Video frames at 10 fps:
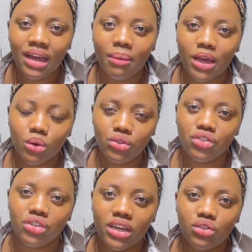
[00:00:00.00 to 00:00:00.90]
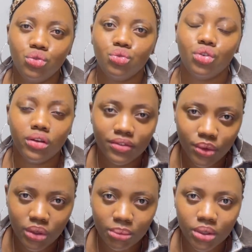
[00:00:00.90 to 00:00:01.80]
My co-teacher had to use her
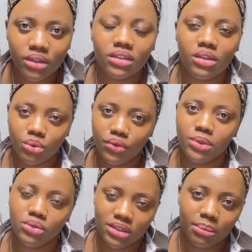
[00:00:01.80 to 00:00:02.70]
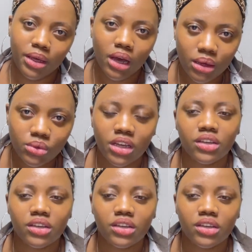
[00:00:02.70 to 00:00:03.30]
phone number in order for me to set up my account.